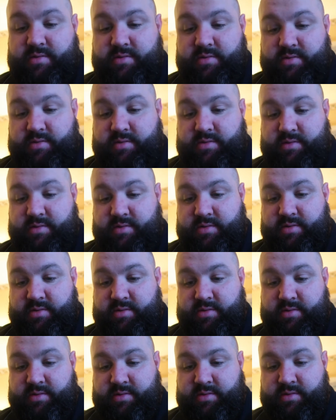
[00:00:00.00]

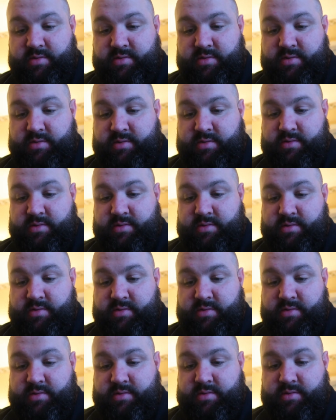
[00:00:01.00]
Nothing is said.